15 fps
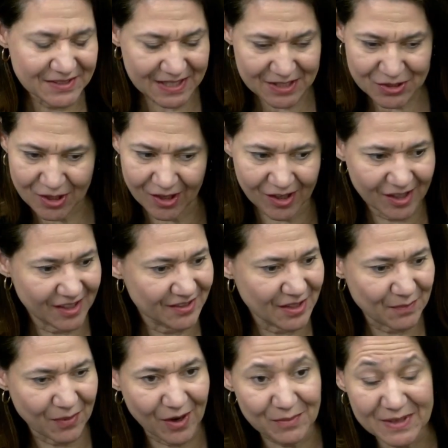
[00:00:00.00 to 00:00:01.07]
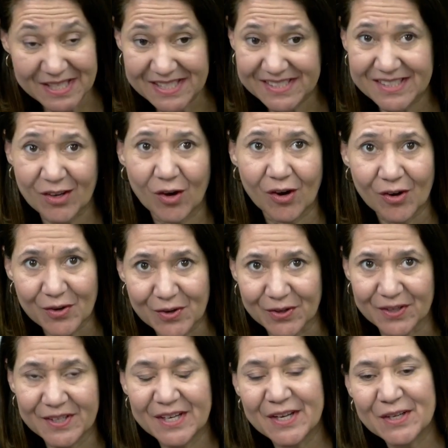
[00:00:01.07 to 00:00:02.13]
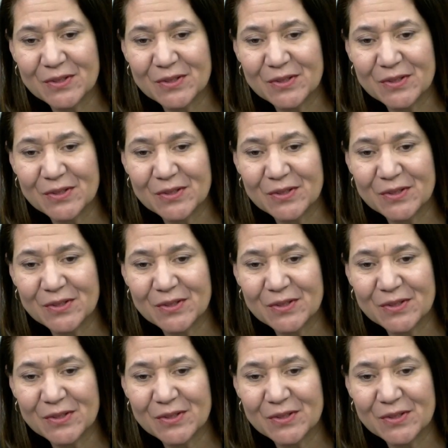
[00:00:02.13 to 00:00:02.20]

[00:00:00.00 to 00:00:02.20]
HR Department is honored